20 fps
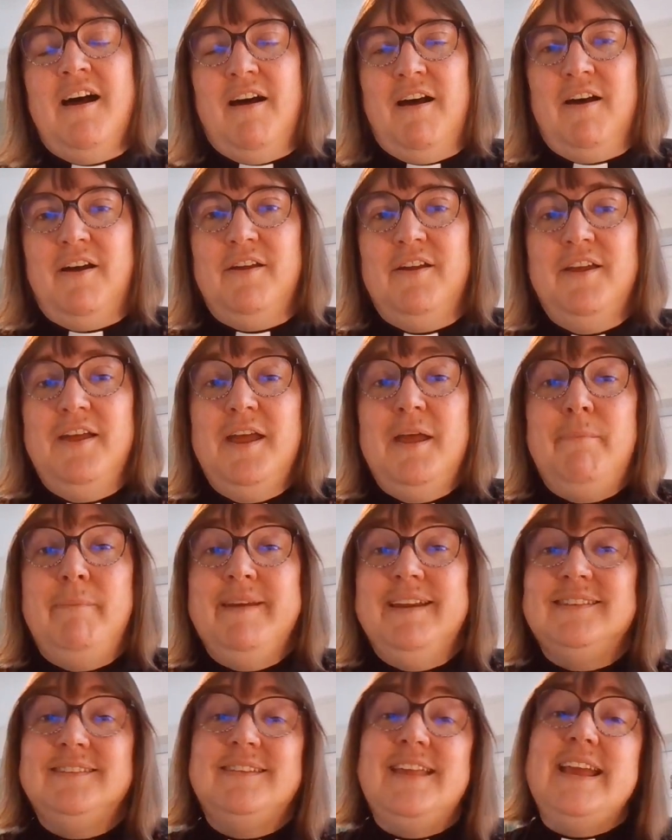are,
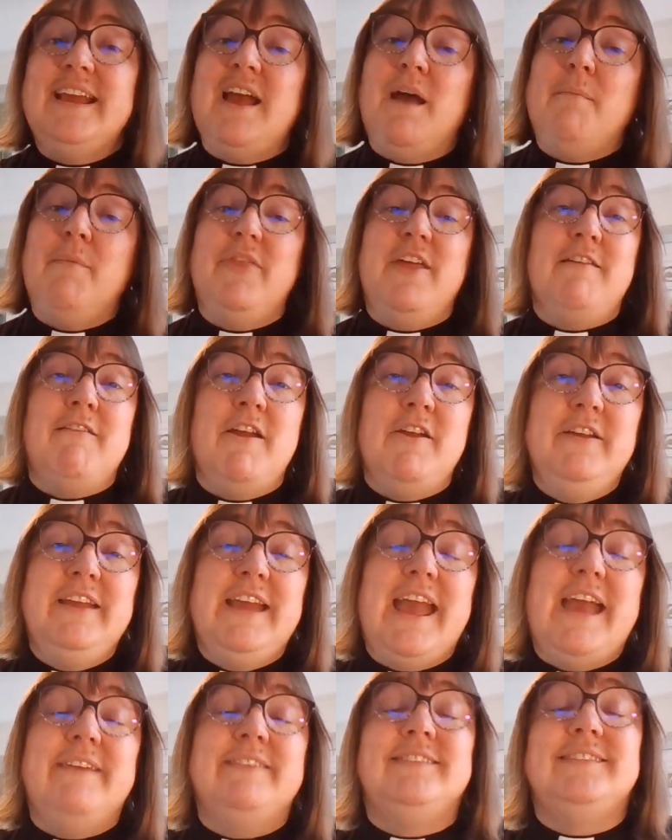because they come with their own
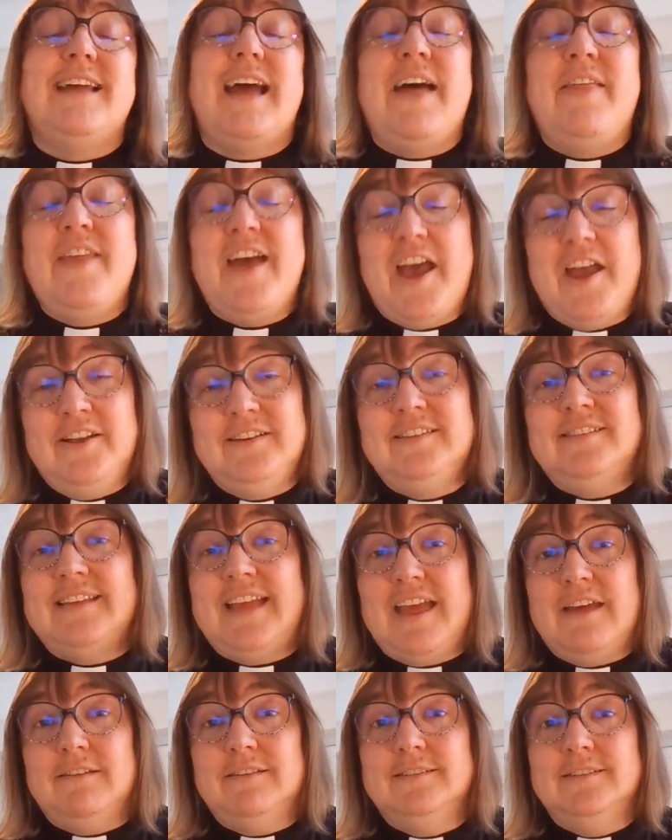gifts and their own
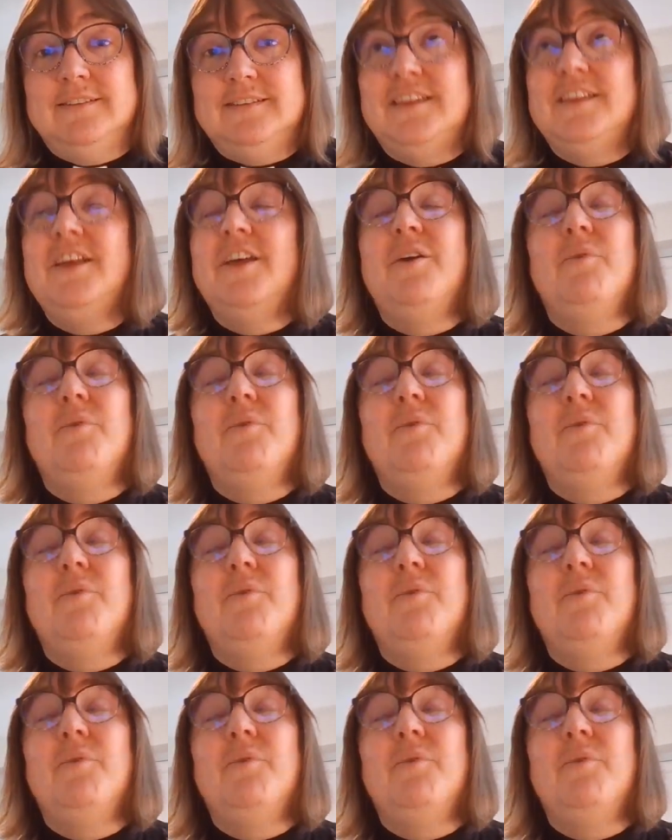skills,